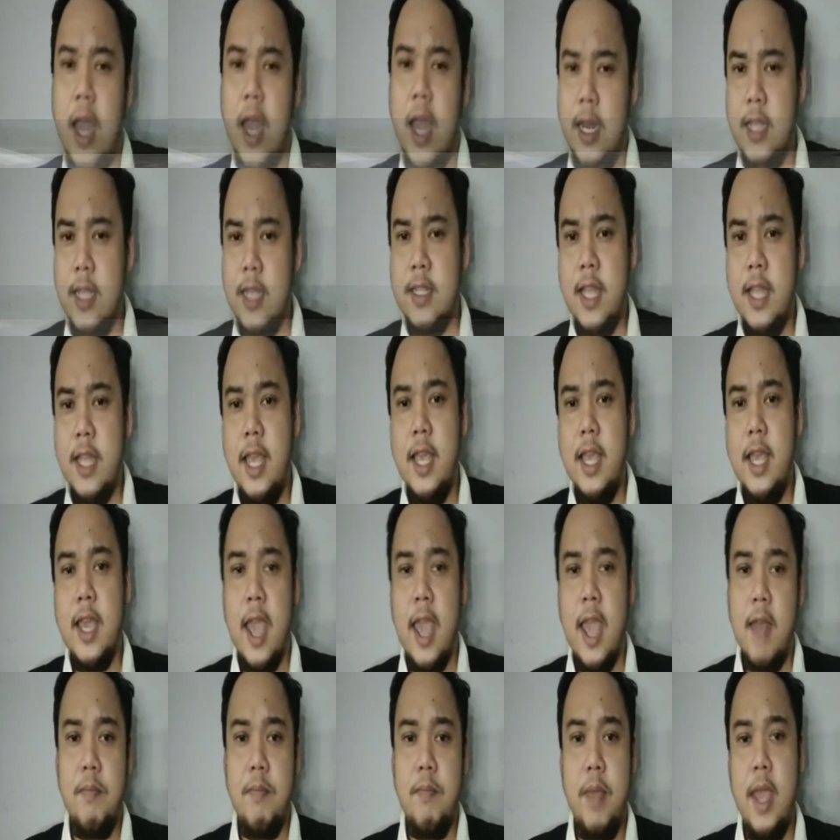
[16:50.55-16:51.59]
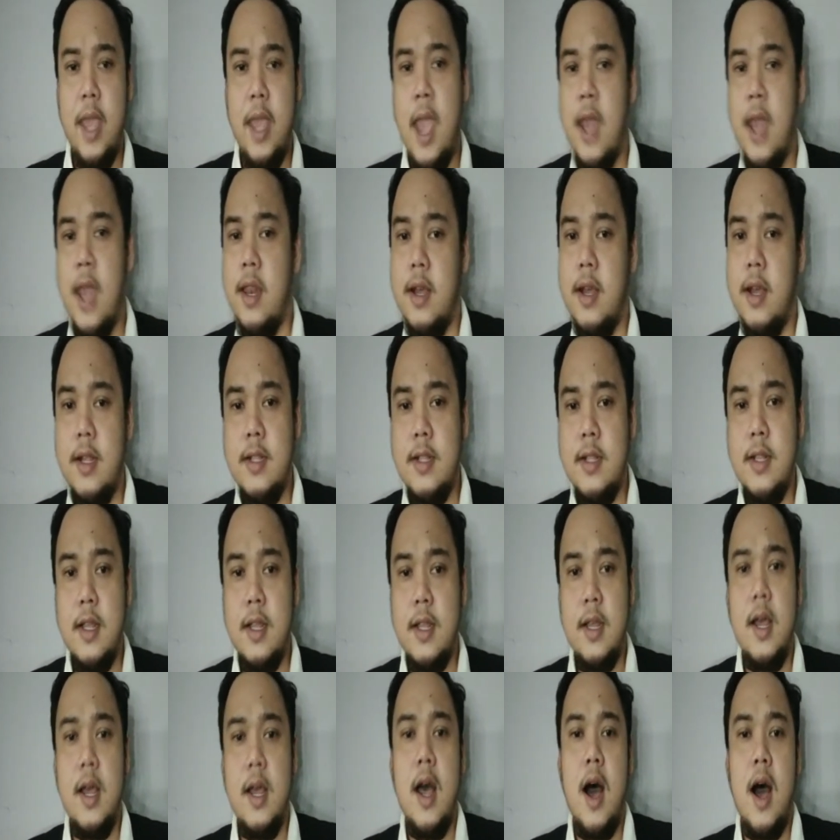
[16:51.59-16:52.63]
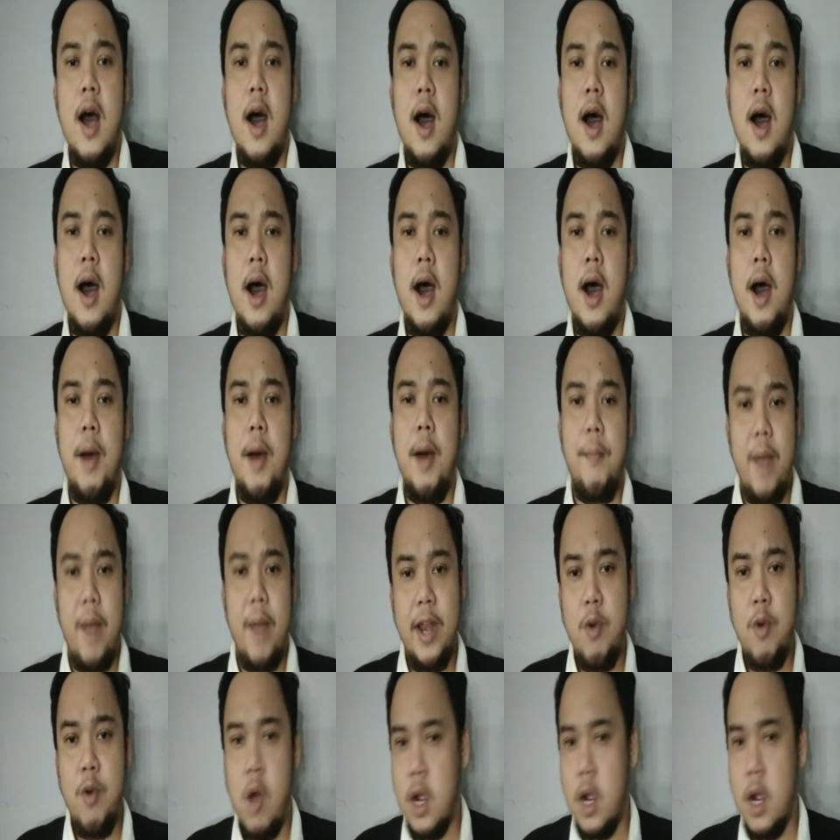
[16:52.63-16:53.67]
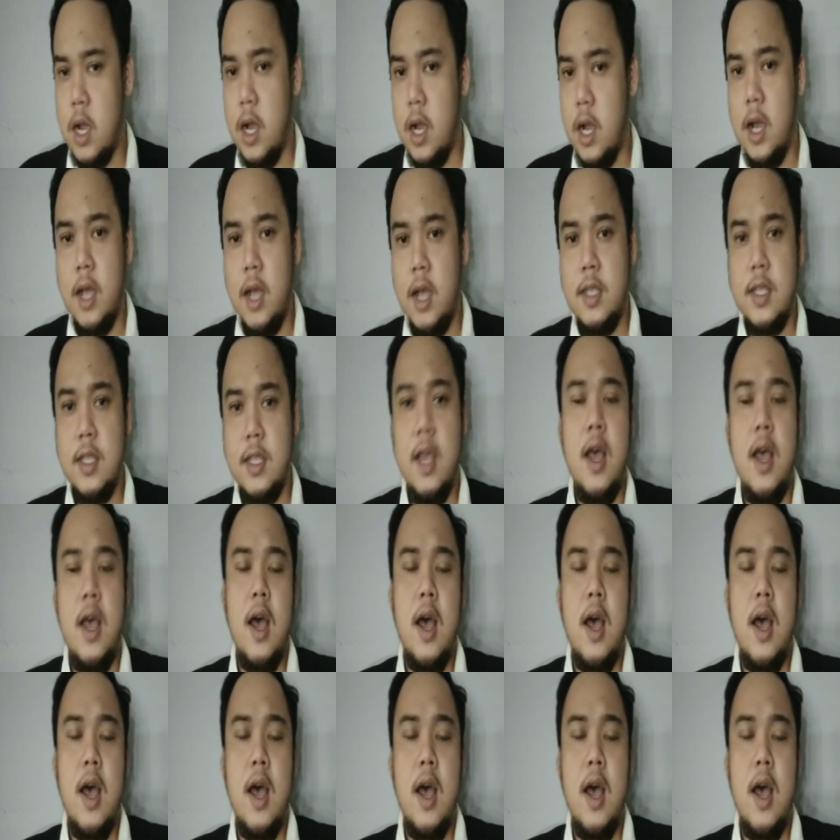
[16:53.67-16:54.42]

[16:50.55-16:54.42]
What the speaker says: This thing can be handled by the workers